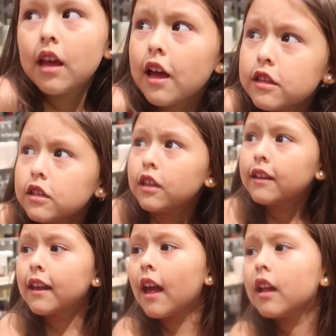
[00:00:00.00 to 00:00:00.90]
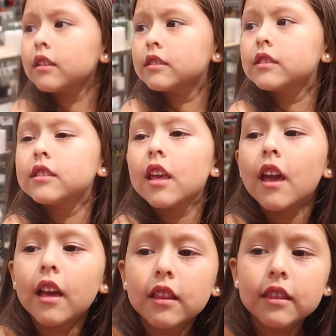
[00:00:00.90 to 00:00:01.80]
That's because gets
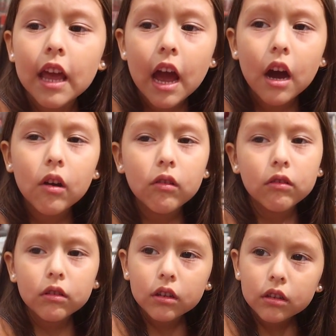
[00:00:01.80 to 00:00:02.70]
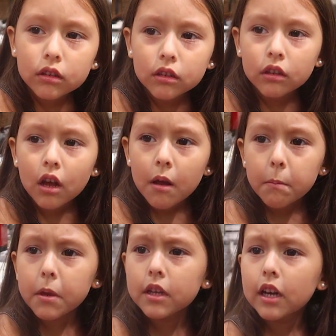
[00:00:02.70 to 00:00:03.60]
kicked out. Why?
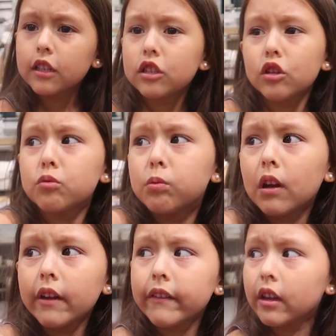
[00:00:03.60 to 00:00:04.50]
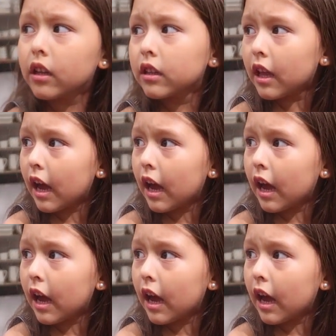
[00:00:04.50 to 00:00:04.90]
Because he's really